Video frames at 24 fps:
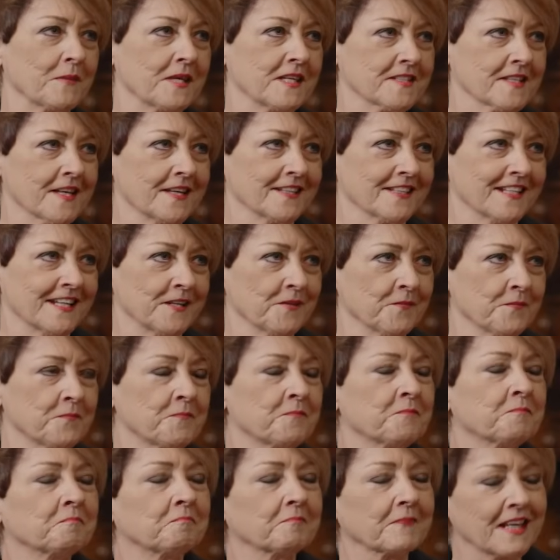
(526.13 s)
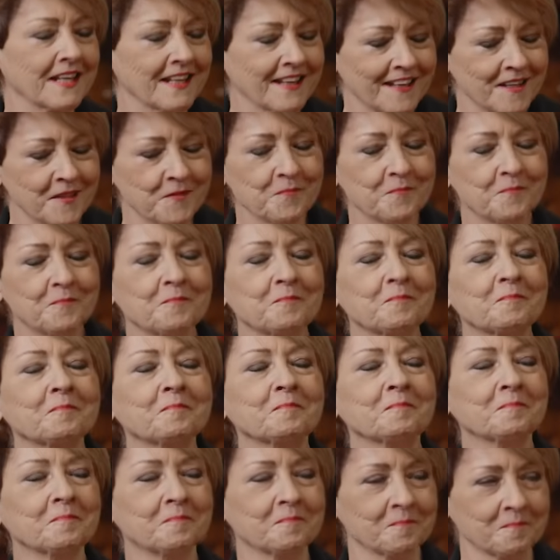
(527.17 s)
Well, they're civil servants, so they come to work on Monday
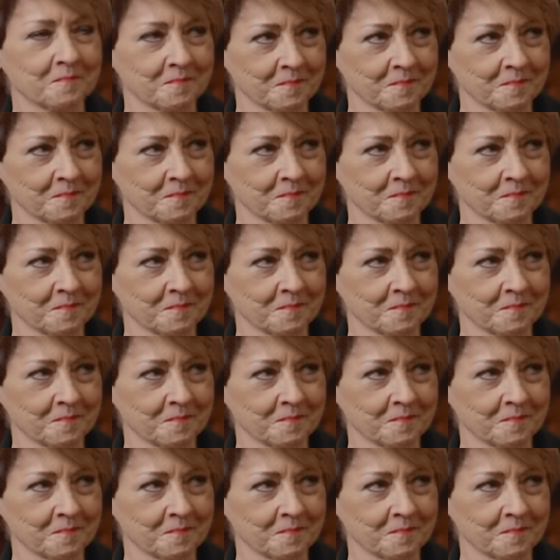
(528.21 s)
morning.